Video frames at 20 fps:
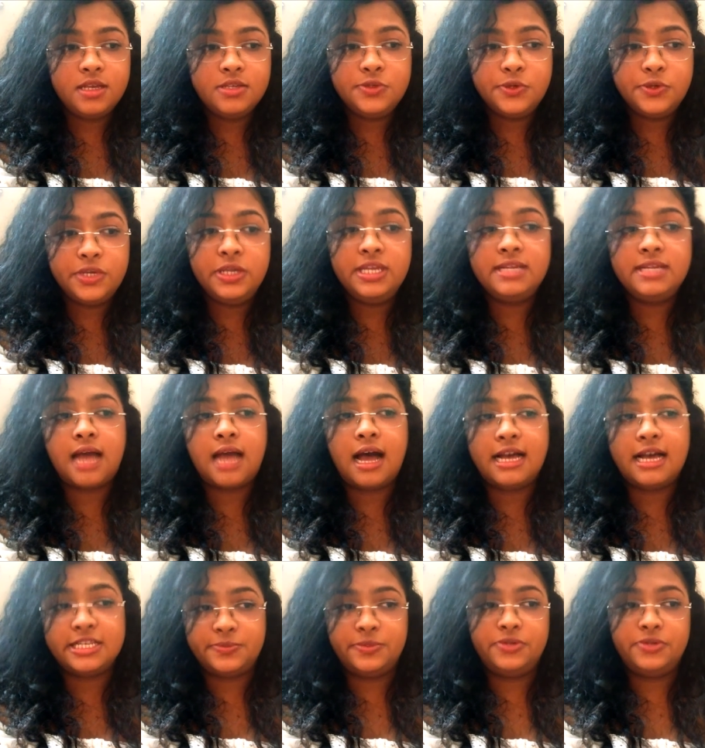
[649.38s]
so he
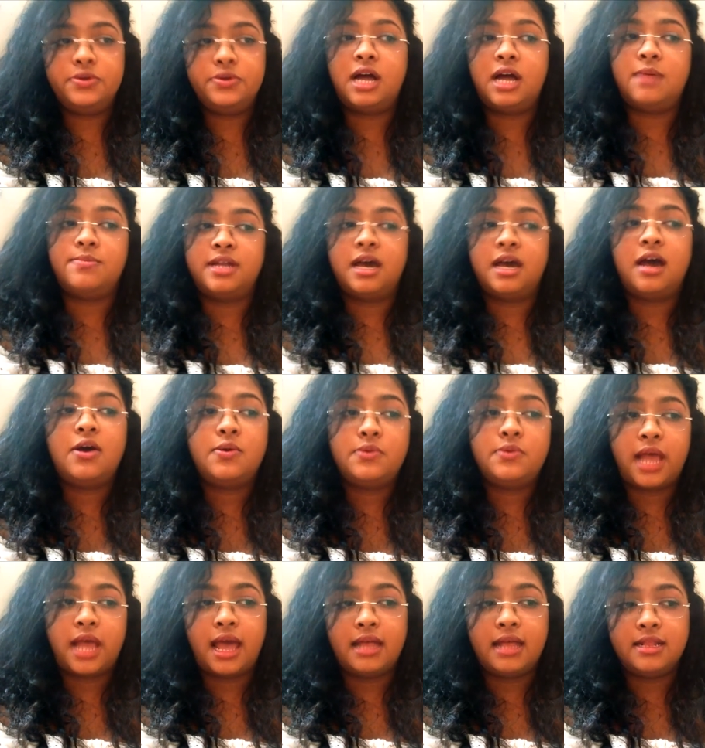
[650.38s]
asked me to calm down
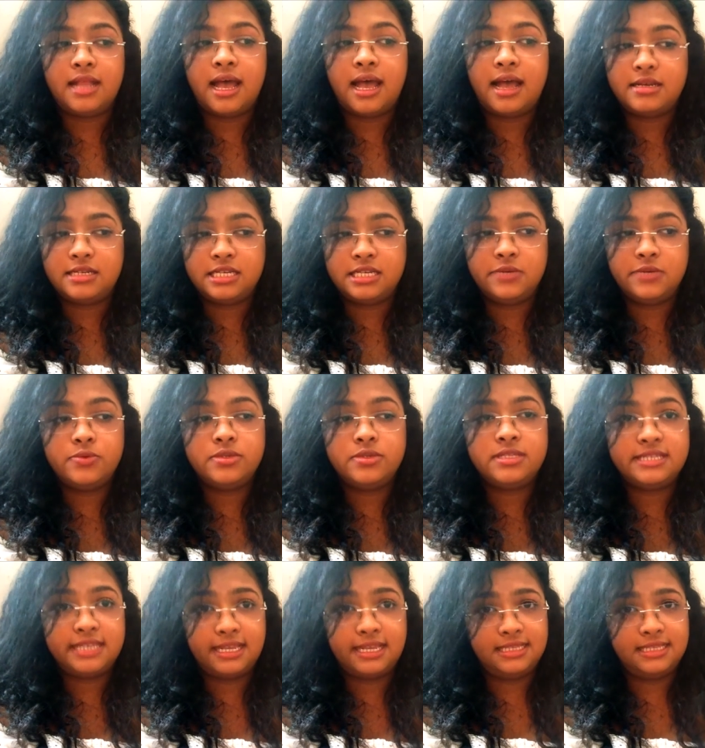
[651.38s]
and that he would
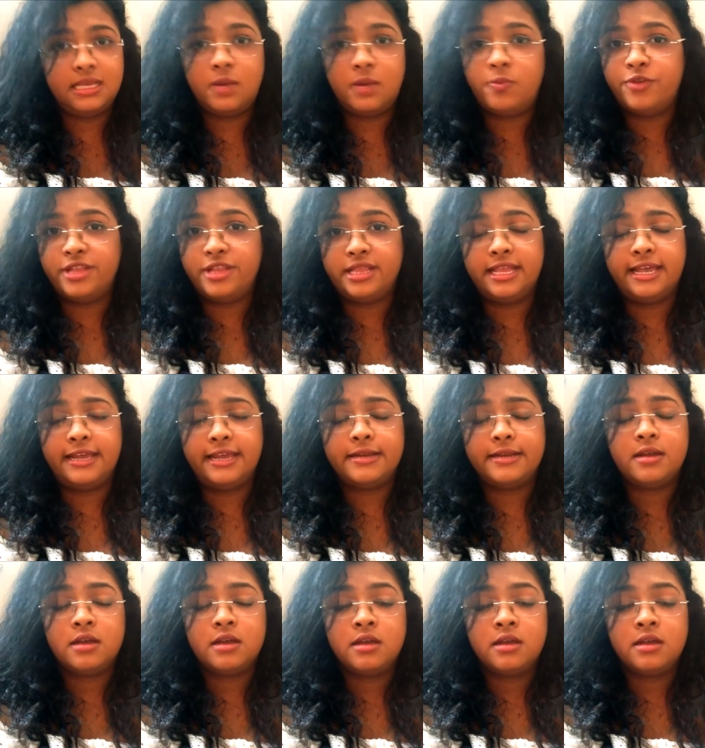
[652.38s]
send someone there.